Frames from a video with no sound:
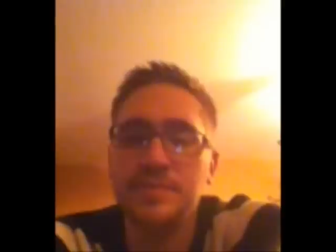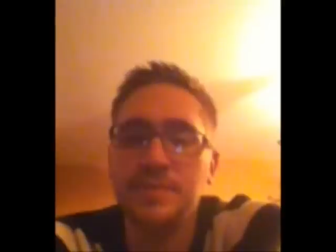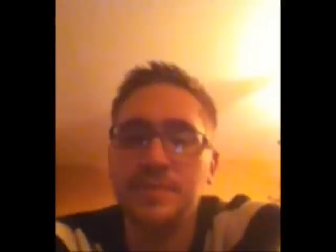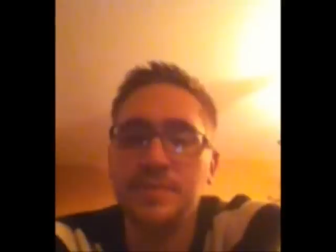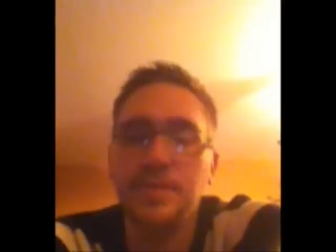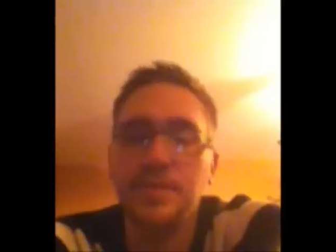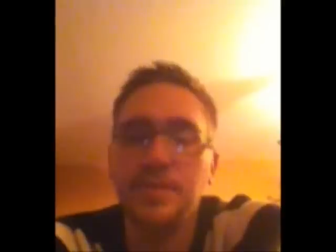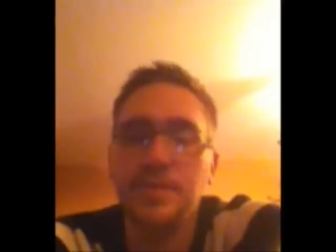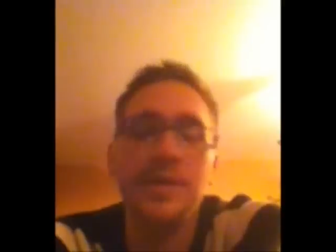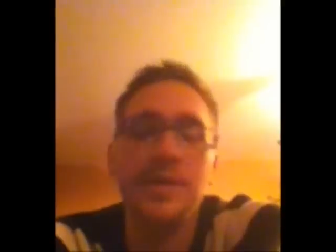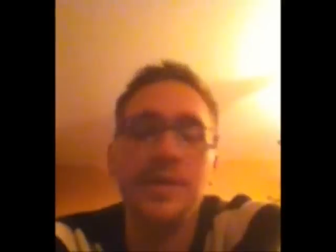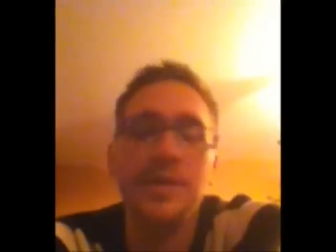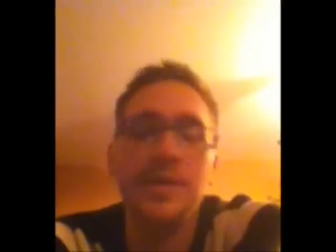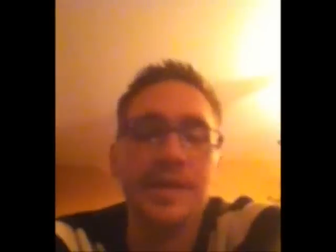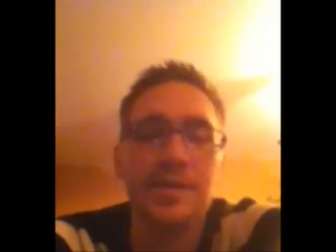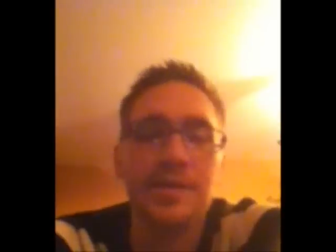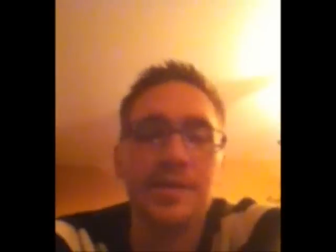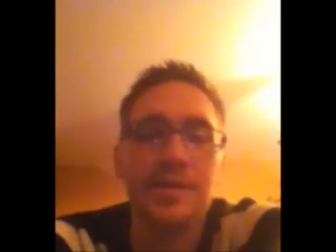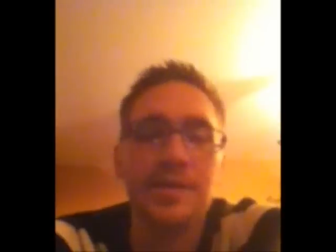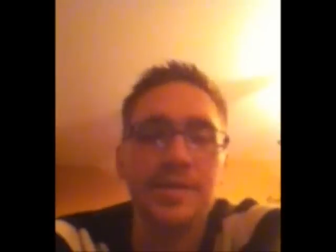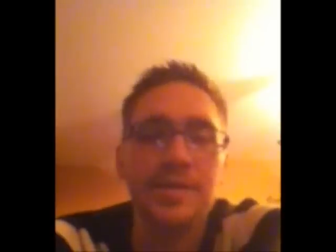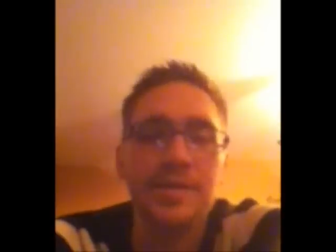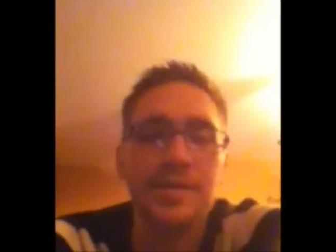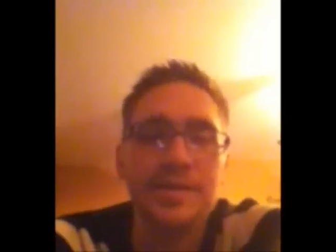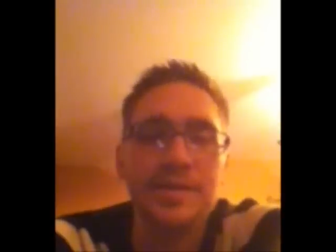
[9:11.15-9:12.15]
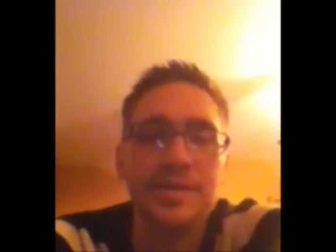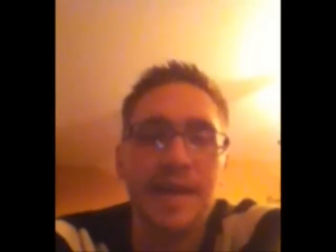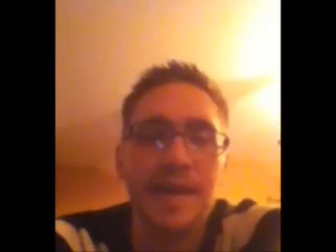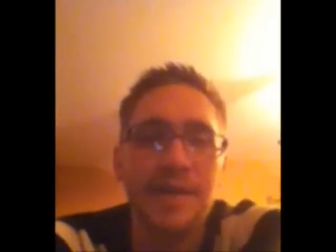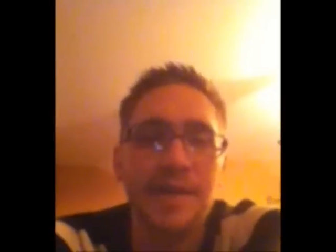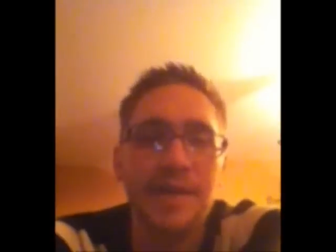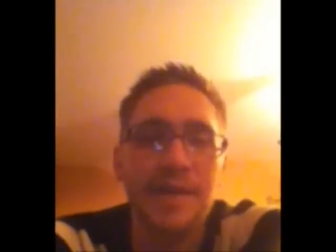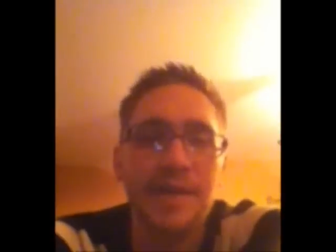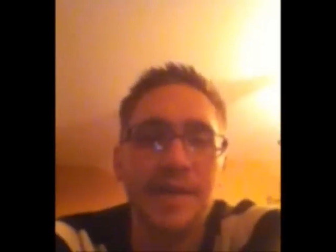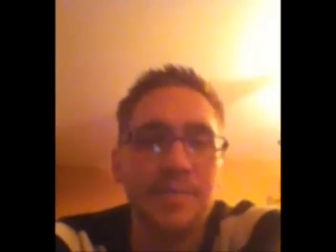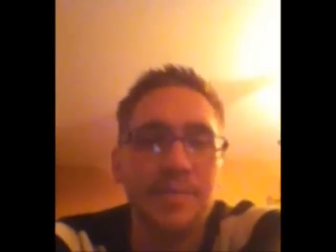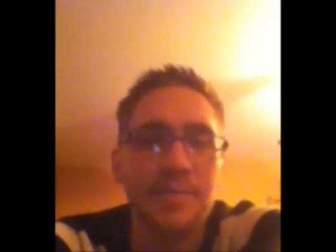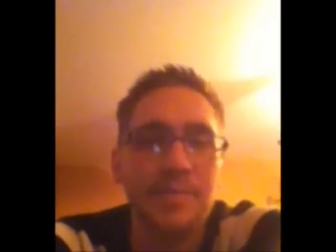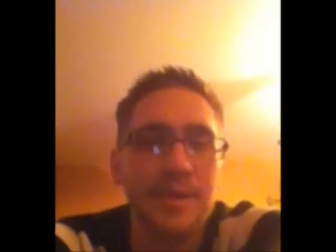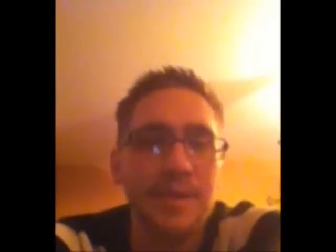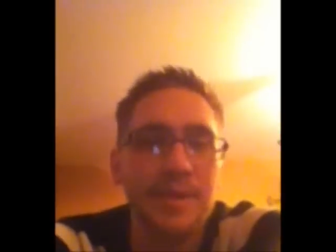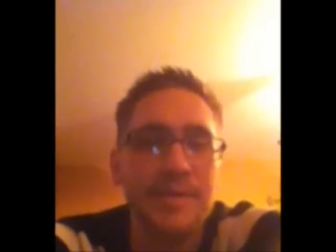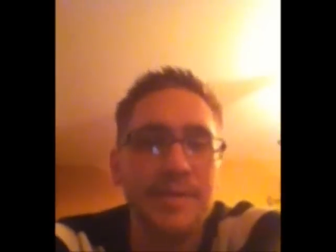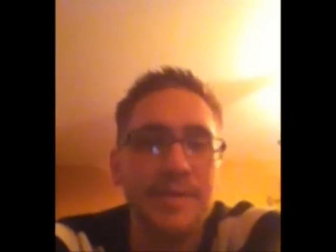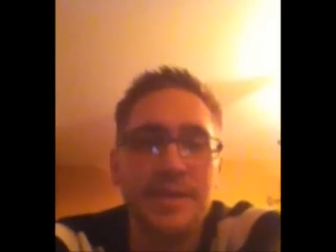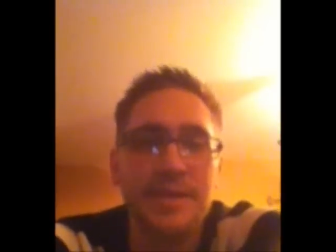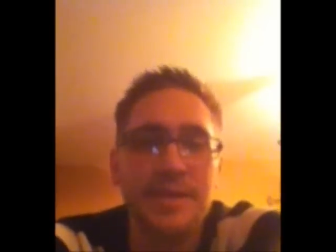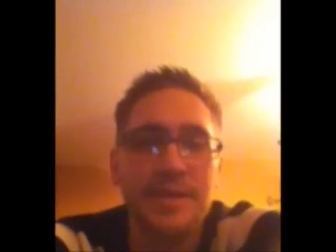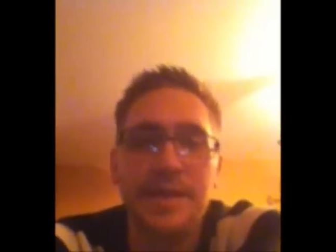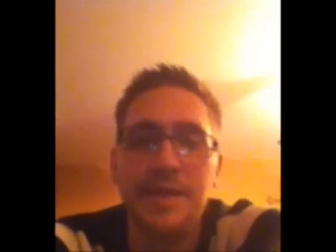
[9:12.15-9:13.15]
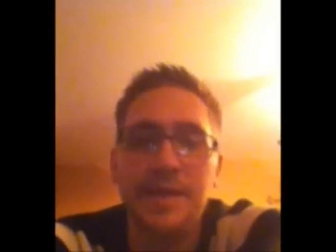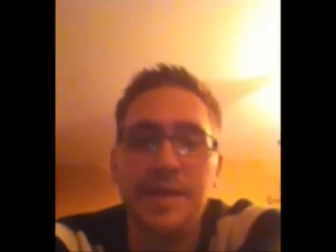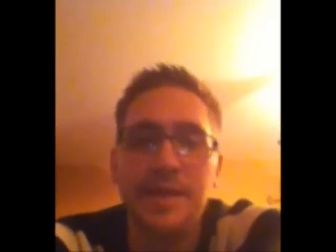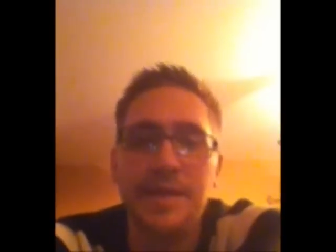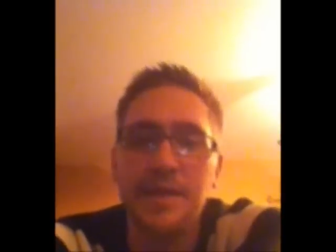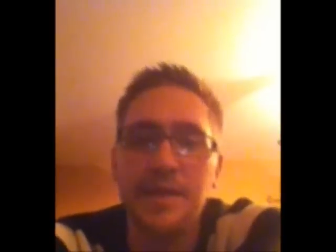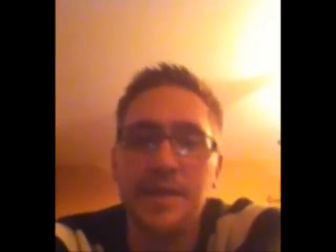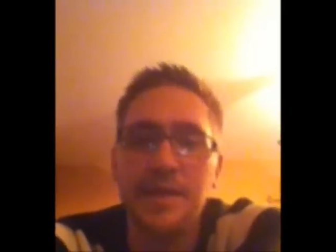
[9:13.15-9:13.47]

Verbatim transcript: marketing on the side, but uh,